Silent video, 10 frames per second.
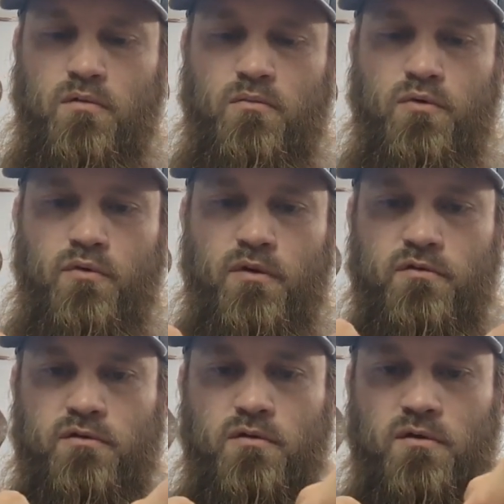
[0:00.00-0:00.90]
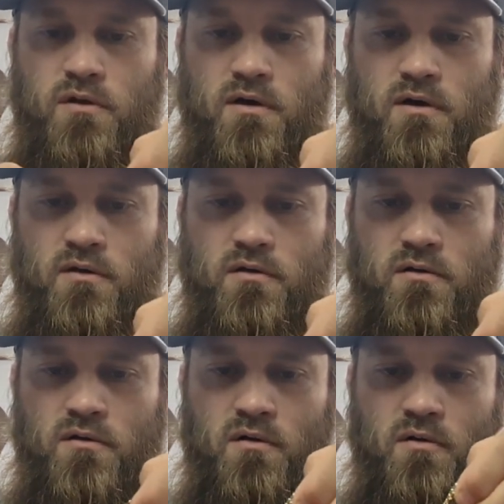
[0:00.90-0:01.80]
pull those 2 together,
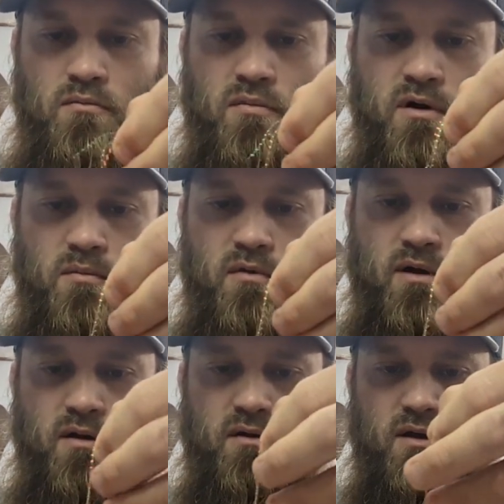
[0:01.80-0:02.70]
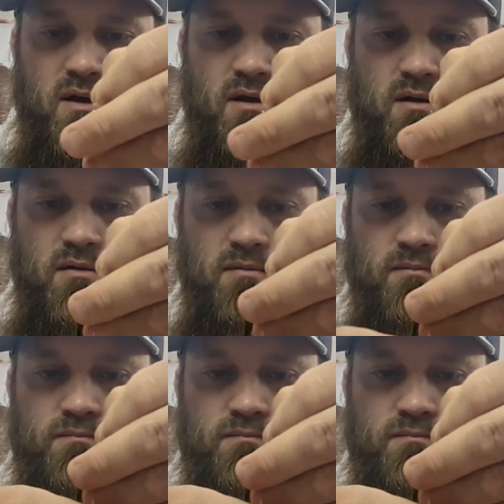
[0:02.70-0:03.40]
bring them around the head,